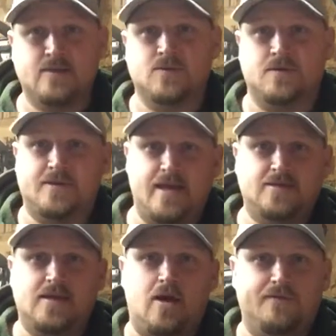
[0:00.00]
it's a
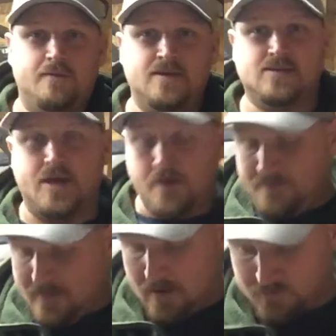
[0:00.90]
test saw for
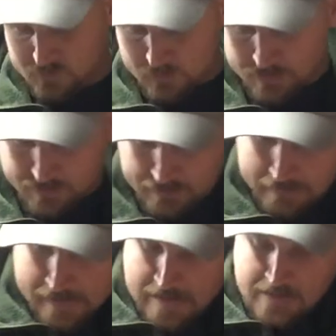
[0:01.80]
myself. I just want to
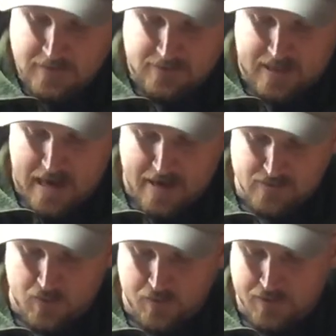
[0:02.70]
see how
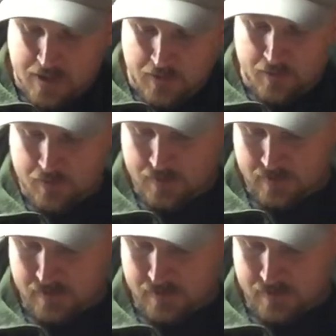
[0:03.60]
it's going to do.